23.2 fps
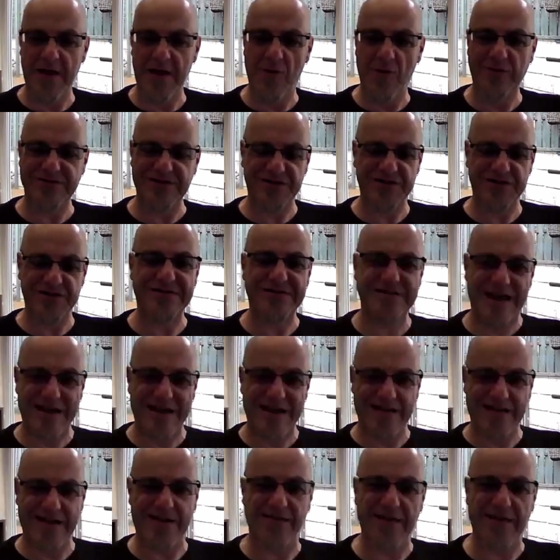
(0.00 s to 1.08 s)
was it just
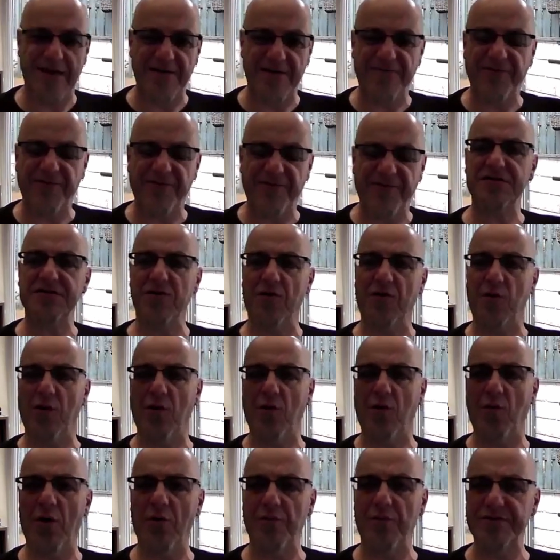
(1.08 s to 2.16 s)
getting in there first, or
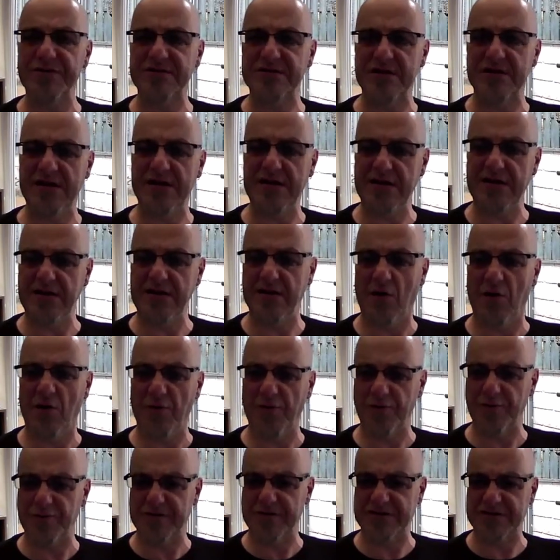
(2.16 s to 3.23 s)
what was
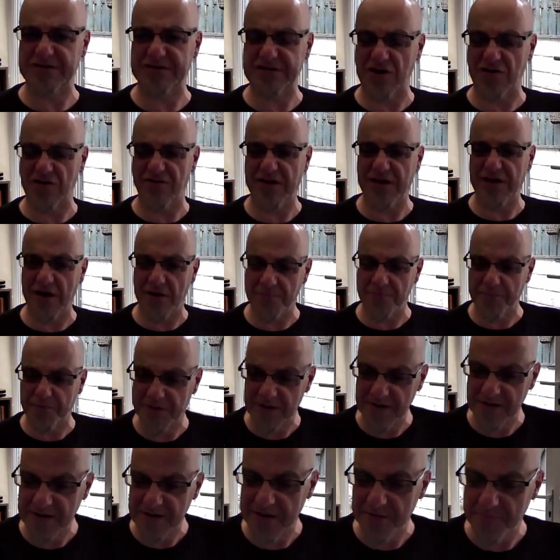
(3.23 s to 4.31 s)
or stirring up
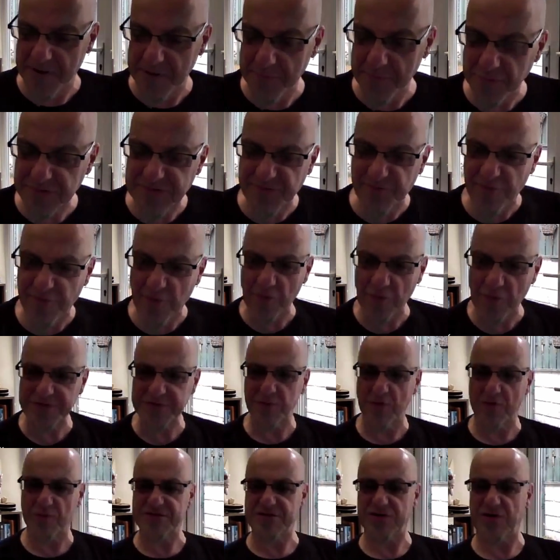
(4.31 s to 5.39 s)
people's
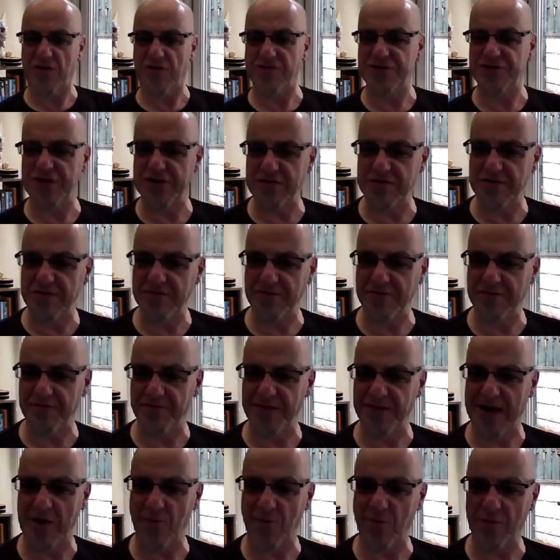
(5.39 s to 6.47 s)
thoughts? What was the origin for
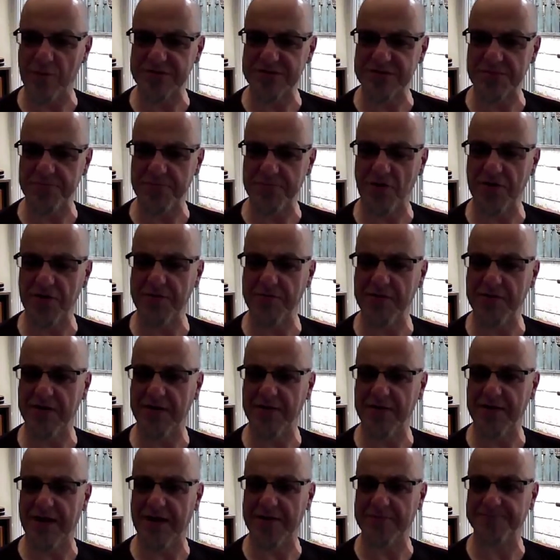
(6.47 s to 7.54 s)
that? What was the point
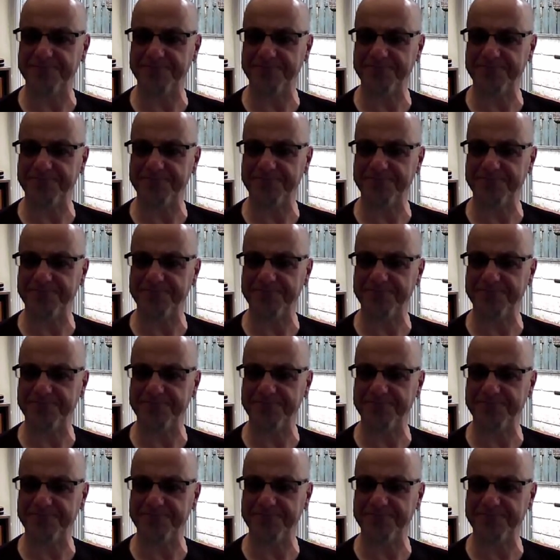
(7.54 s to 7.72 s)
behind that?